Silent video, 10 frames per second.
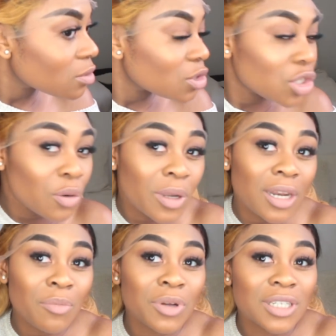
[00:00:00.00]
Do you know one of
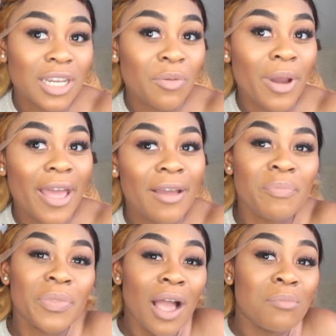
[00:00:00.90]
them ones, yeah, where
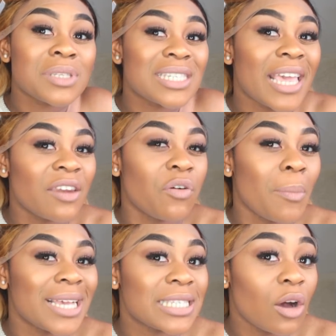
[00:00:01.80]
I'm scared for
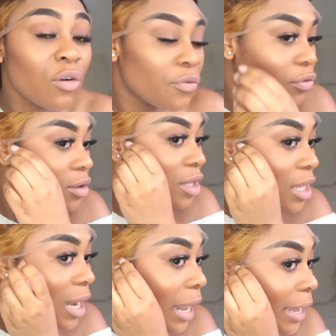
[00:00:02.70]
myself?
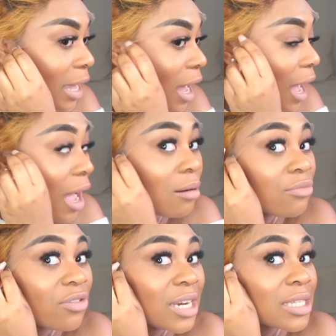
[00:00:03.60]
Like,
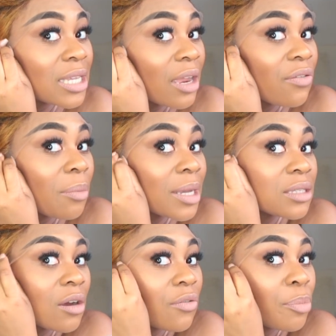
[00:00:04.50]
I'm really scared for
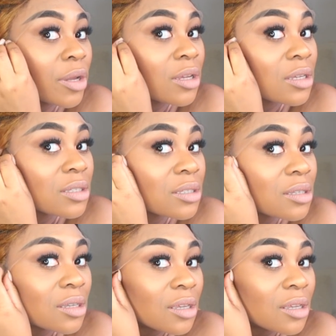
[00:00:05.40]
myself because,